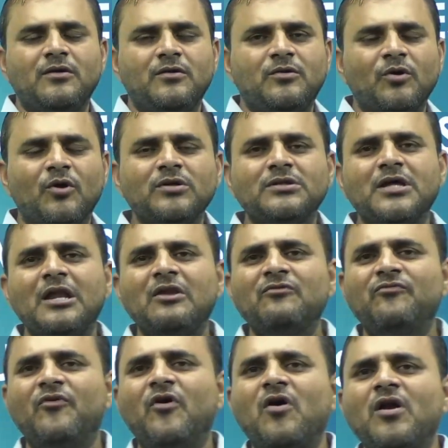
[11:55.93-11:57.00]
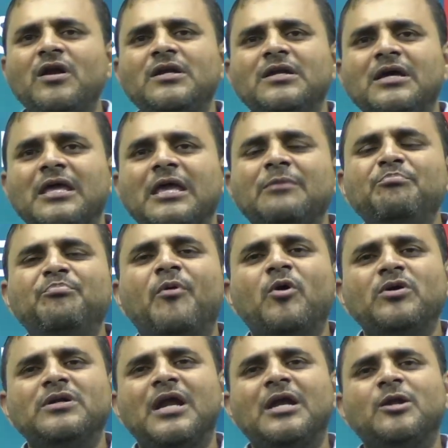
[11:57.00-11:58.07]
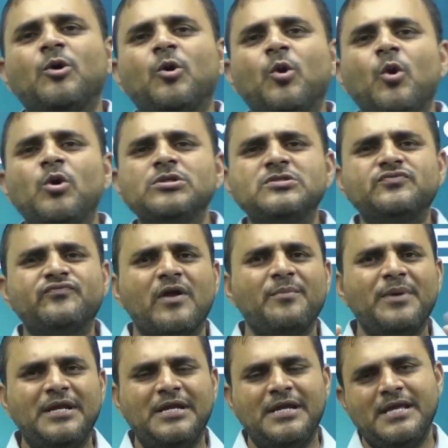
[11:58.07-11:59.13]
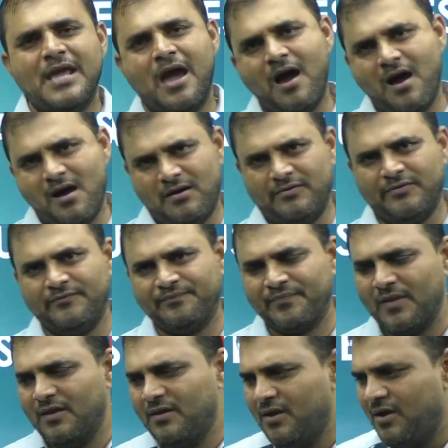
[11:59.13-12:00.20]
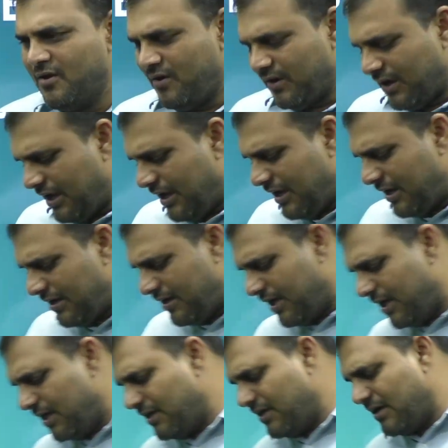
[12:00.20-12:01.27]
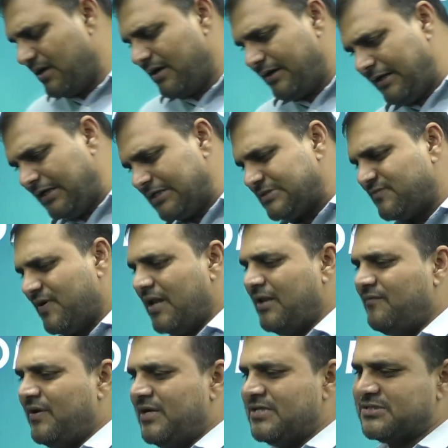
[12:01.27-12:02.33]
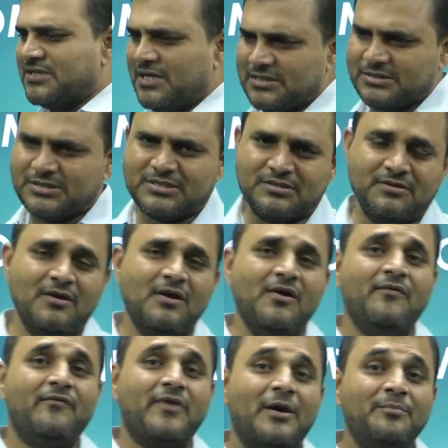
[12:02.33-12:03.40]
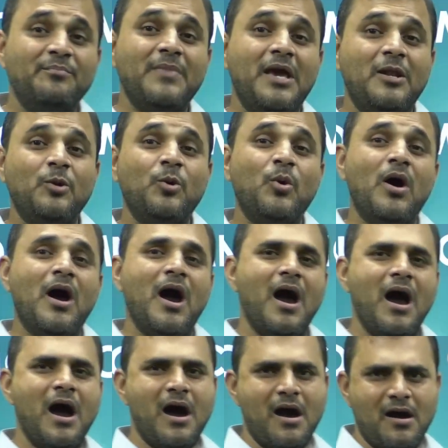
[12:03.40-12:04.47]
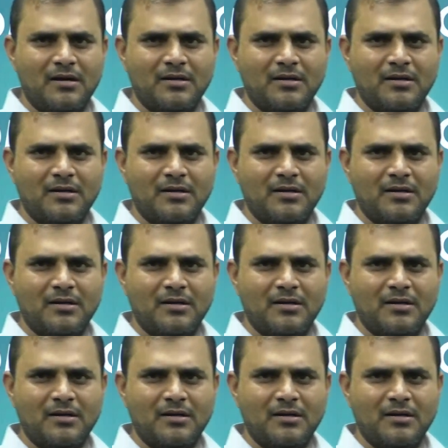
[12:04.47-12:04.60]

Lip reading: Total world imported clothes from India. Okay, in Indus Valley we discussed from Meluha.